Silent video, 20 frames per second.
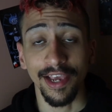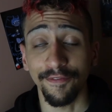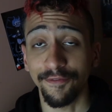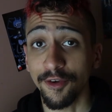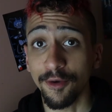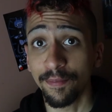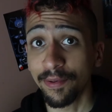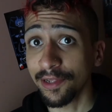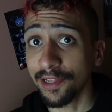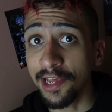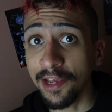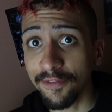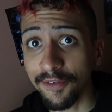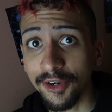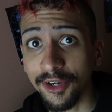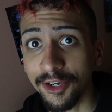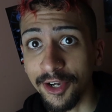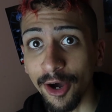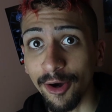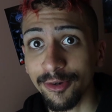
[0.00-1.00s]
If you believe
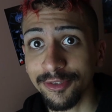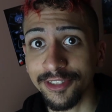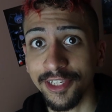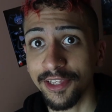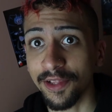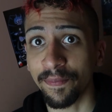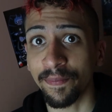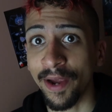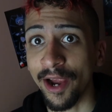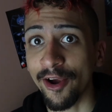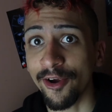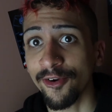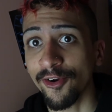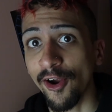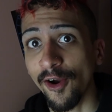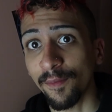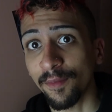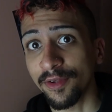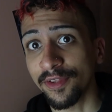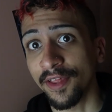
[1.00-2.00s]
in ghosts and the
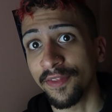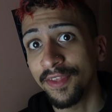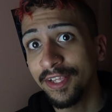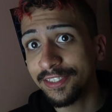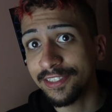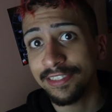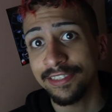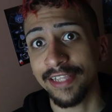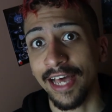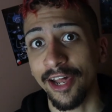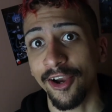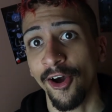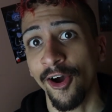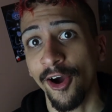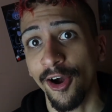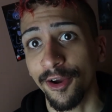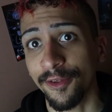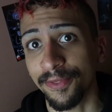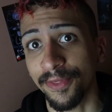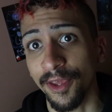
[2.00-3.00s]
paranormal, then this is not a
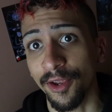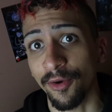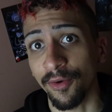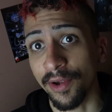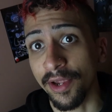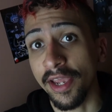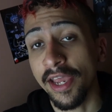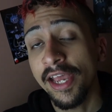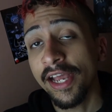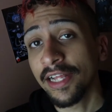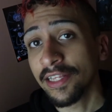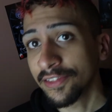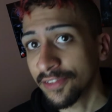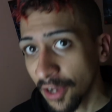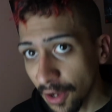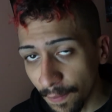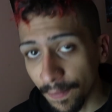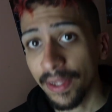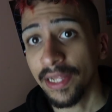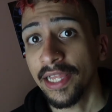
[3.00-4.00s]
hard theory
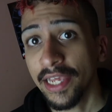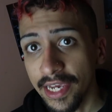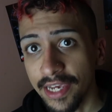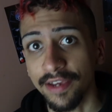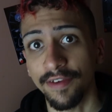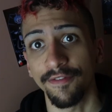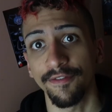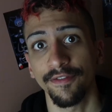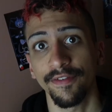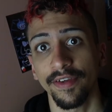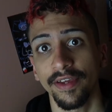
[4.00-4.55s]
to believe.